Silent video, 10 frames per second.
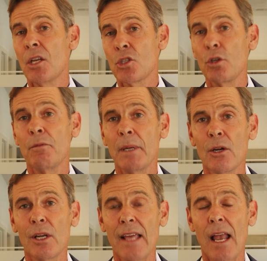So you've been
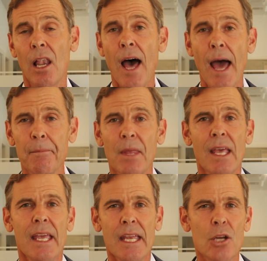hearing that a lot.
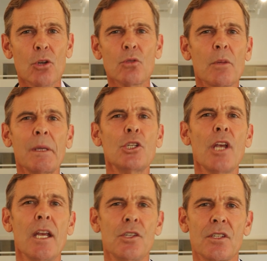Here's where the big
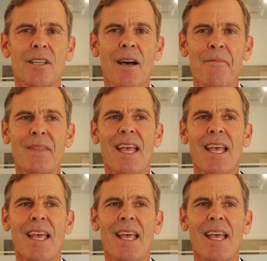change has come.